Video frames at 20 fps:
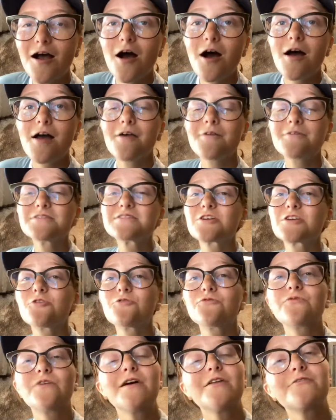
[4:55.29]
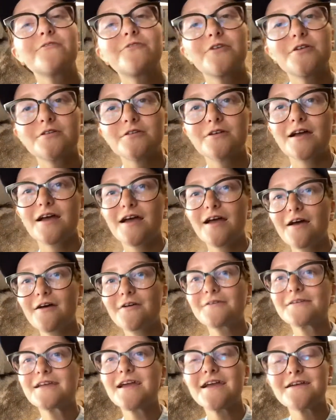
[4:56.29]
it was so fun for you guys. Oh,
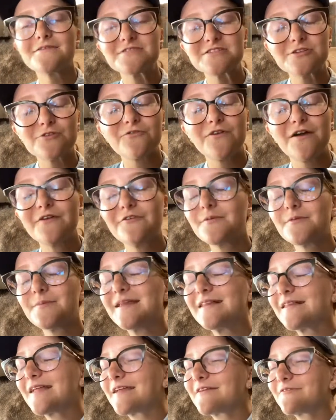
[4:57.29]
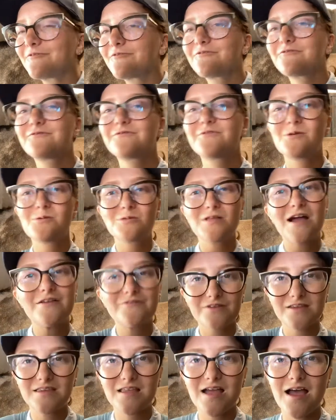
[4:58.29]
yay. It was so fun for me to like go live
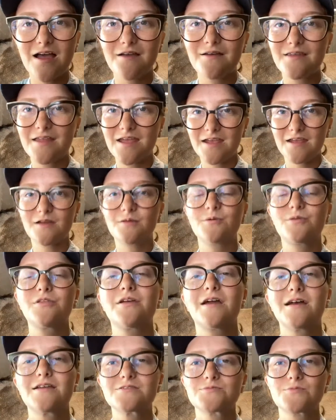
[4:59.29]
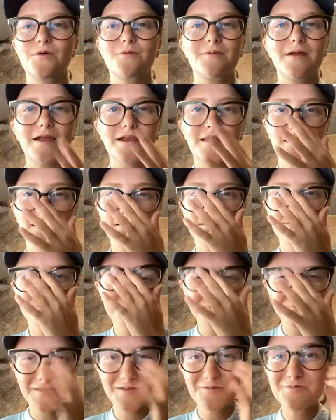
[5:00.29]
like that and hang out with you guys while riding.
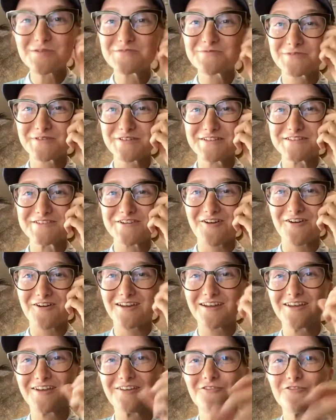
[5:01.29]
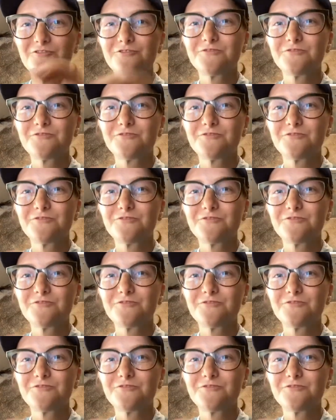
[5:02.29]
He was really talkative.